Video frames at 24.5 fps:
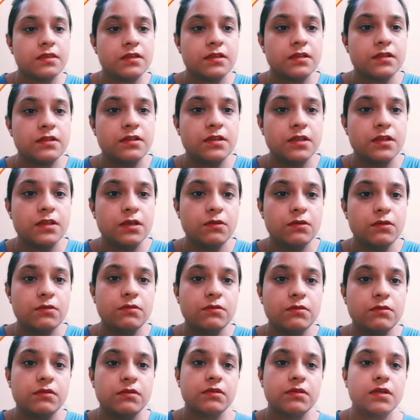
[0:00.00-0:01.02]
Now,
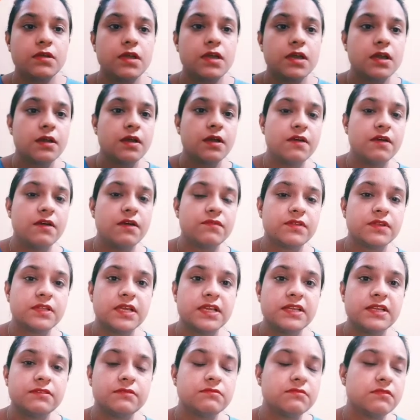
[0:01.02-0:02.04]
after
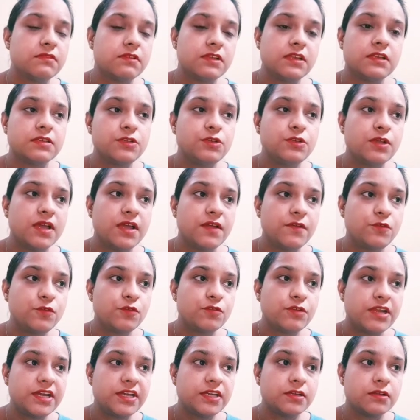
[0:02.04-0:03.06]
that, you have to
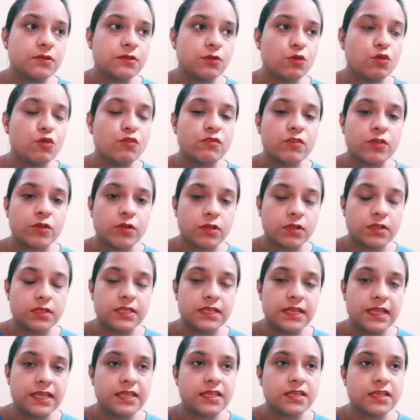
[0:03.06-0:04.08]
write overall.
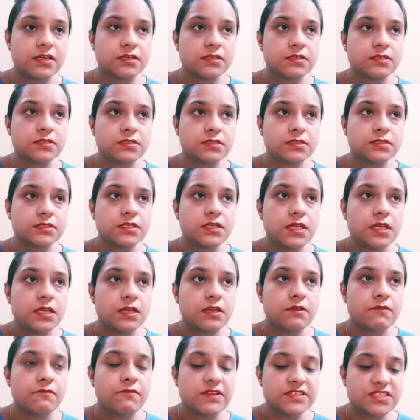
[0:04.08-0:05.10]
Like,
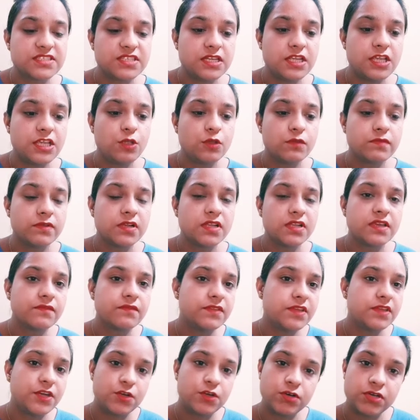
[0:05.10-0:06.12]
firstly, you will
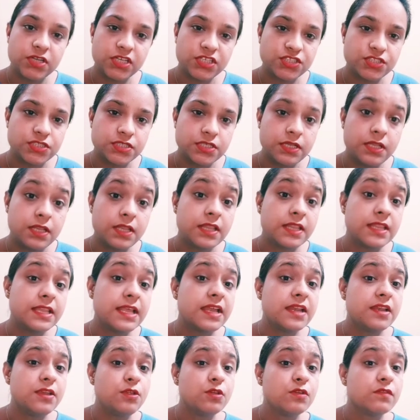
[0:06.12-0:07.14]
give the introduction,
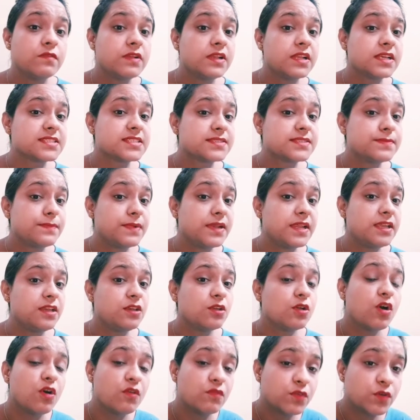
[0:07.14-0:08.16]
then you will explain
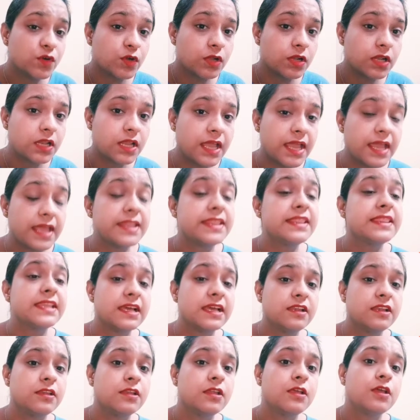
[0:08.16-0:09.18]
overall, and
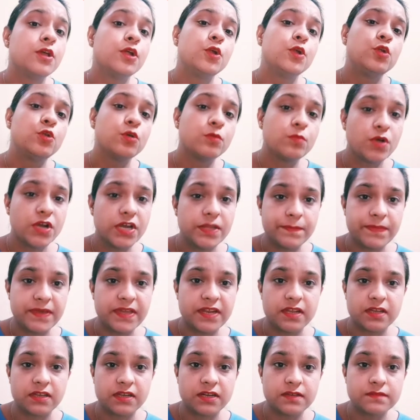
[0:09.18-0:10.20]
then two body
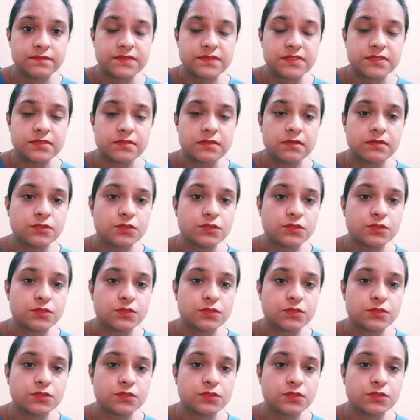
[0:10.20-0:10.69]
paragraphs.